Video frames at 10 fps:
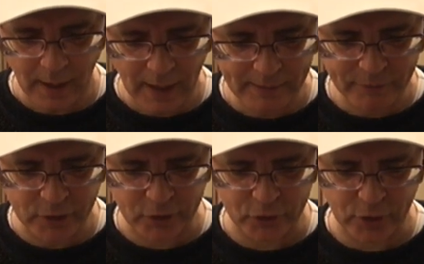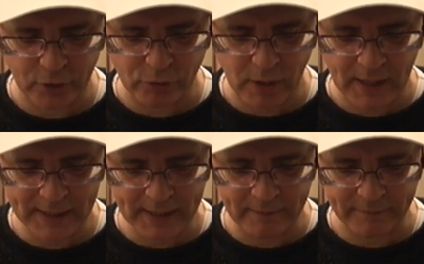I've just
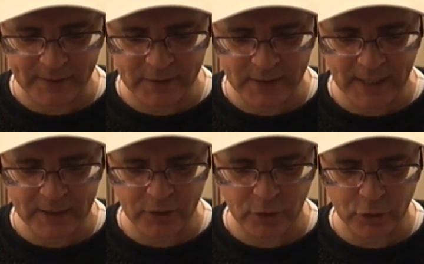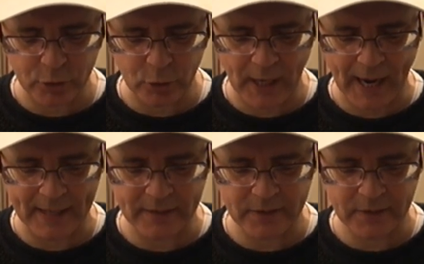arrived, says
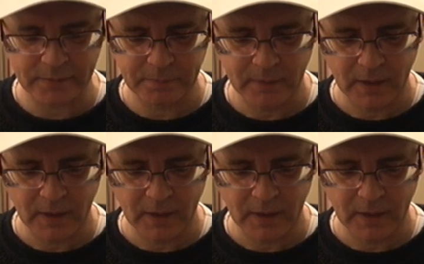Sukat.